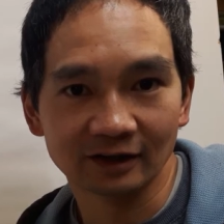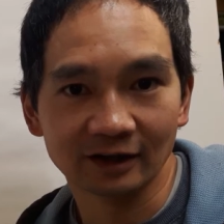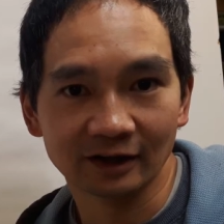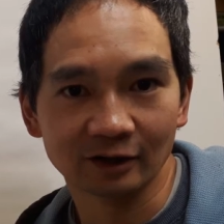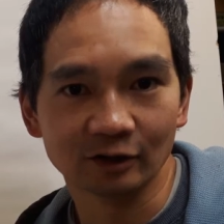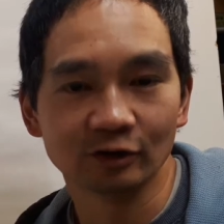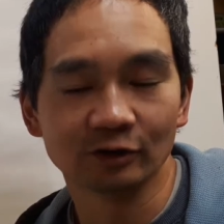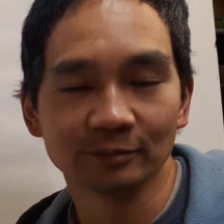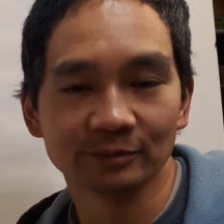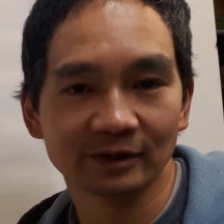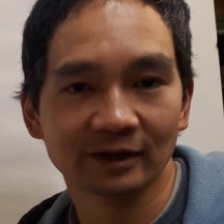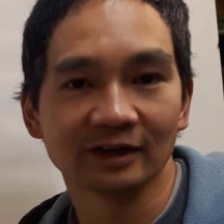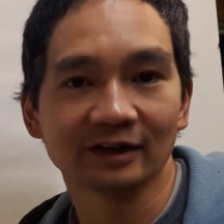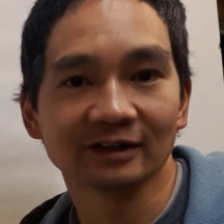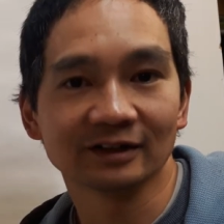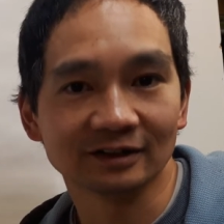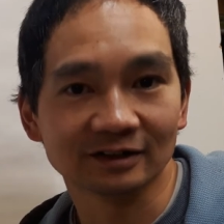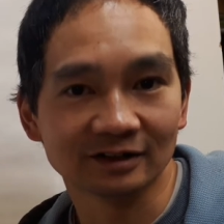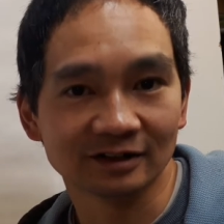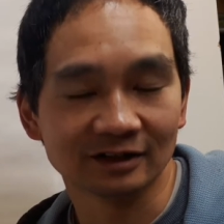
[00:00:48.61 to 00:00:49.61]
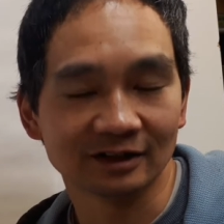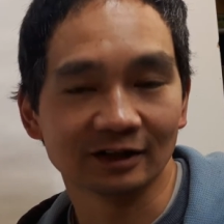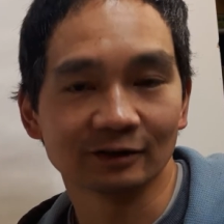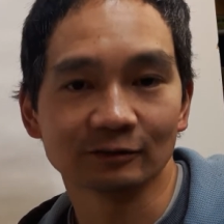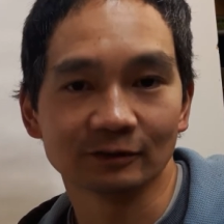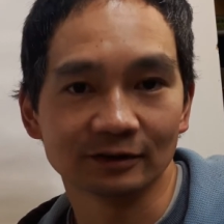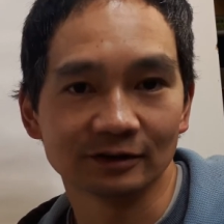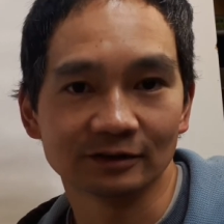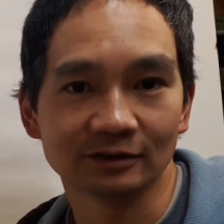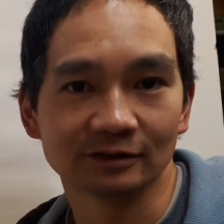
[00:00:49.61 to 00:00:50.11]
I hope that I can
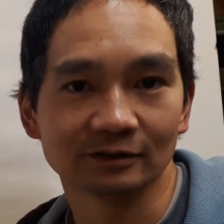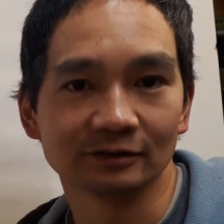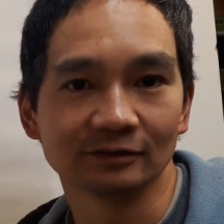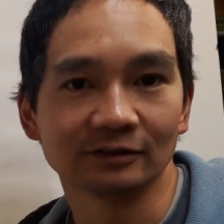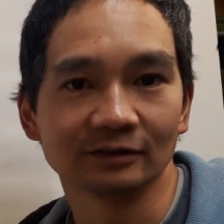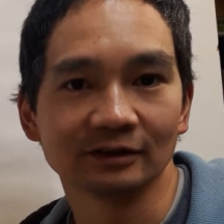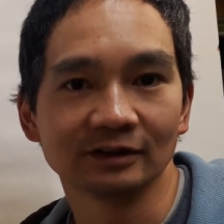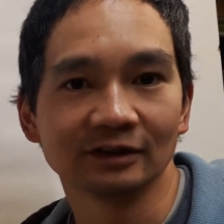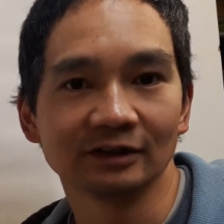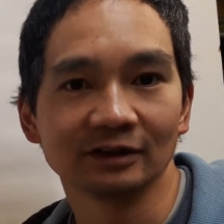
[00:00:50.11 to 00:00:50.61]
connect with you